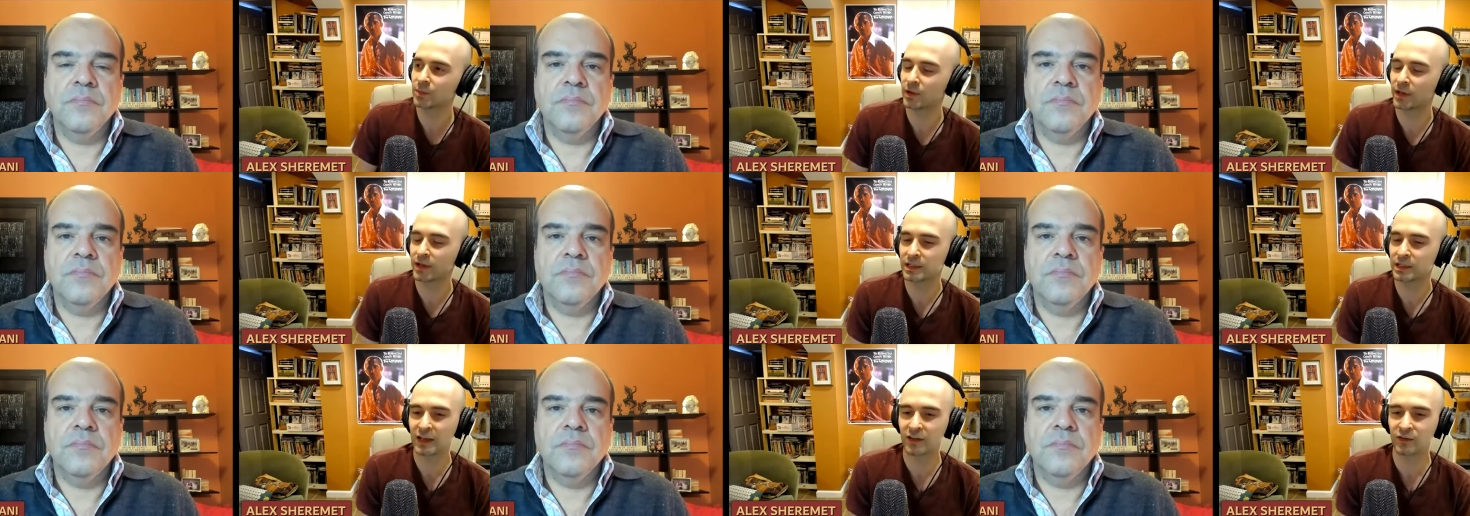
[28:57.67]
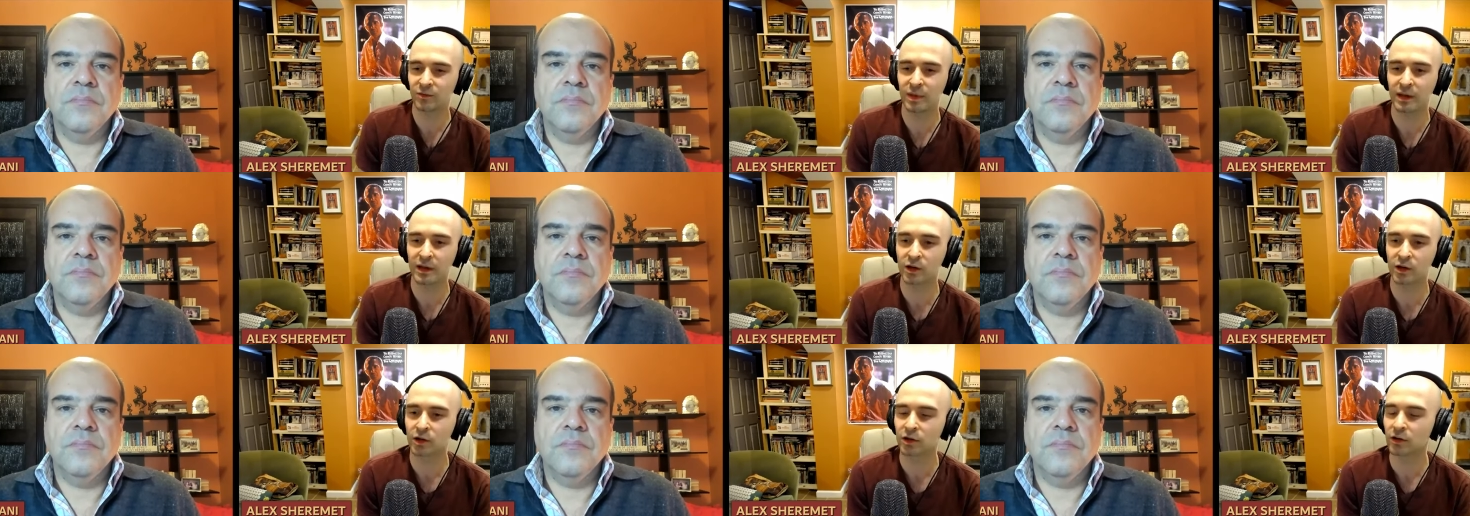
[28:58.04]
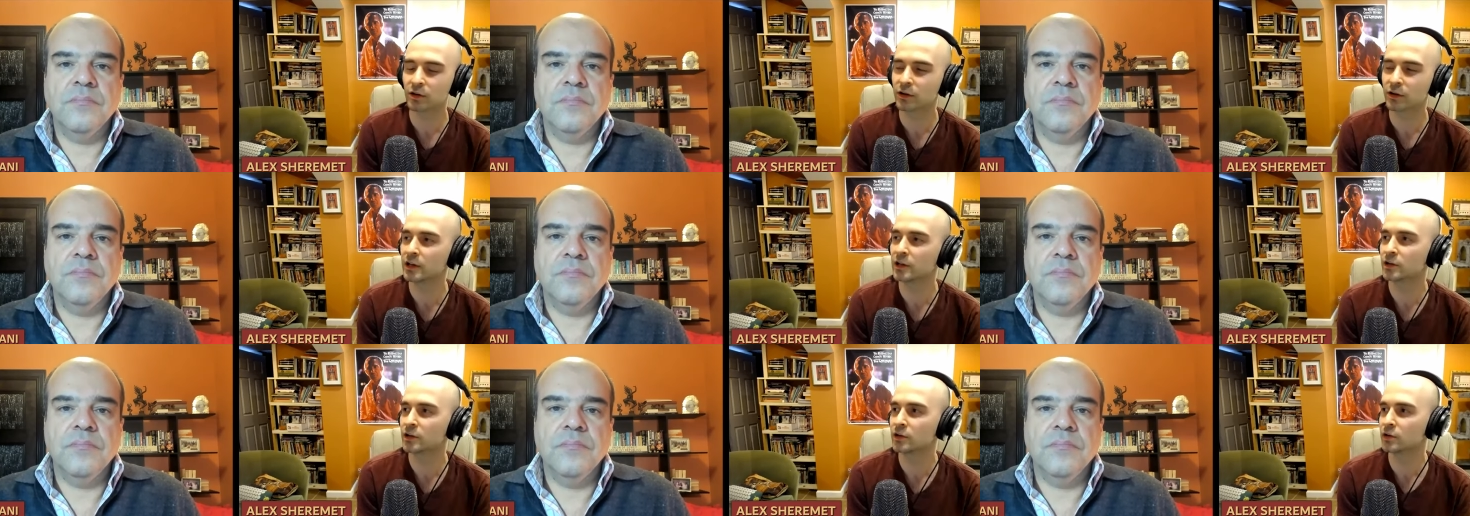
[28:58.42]
Speaker 1: people like David Ben
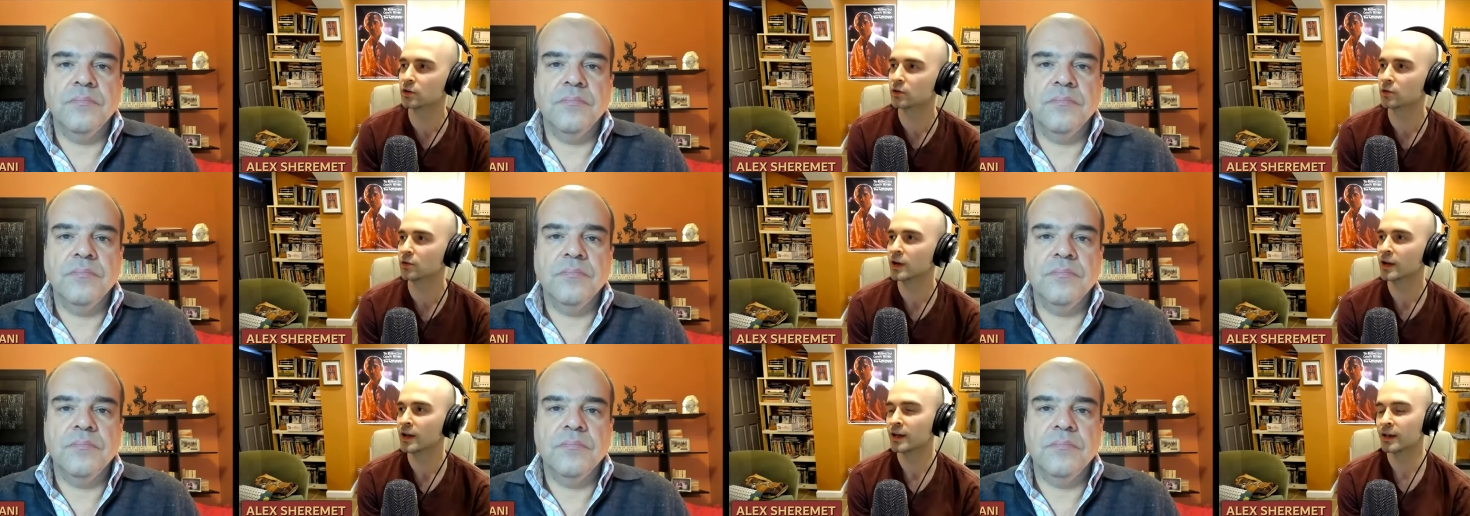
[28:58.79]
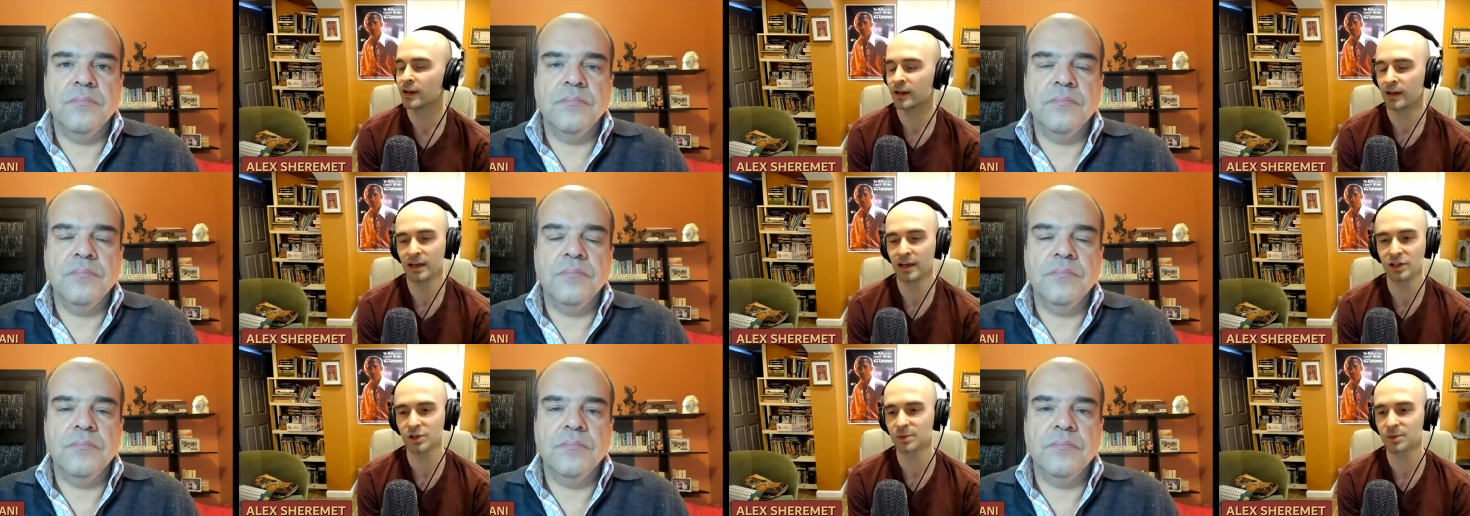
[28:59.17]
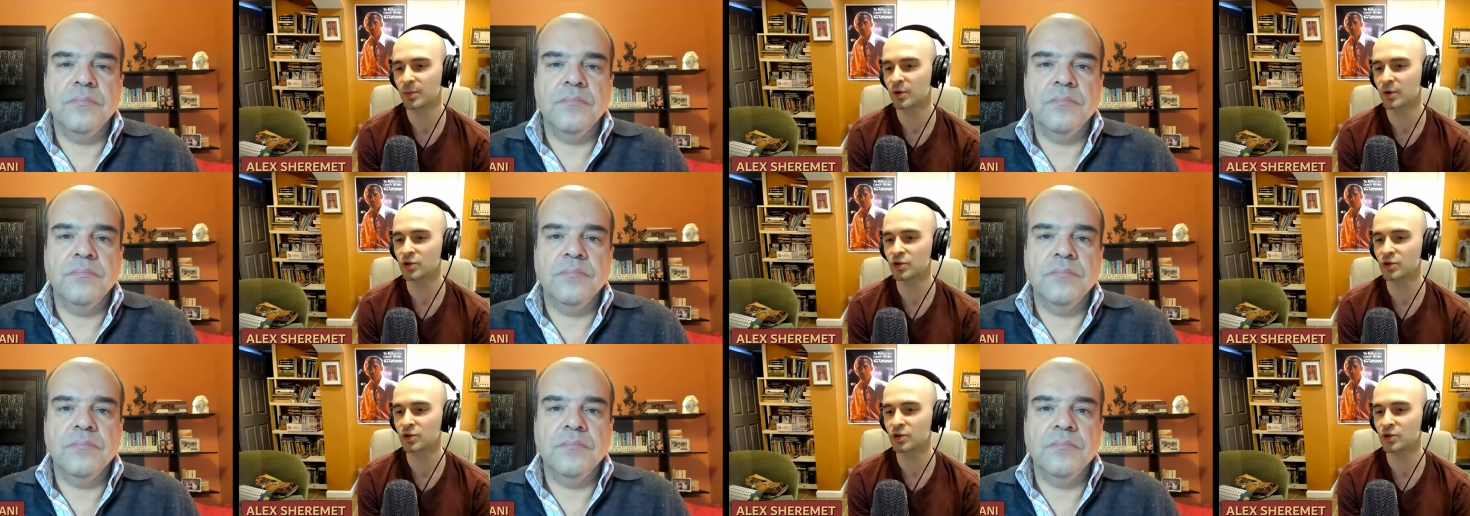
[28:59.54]
Gurion, who he's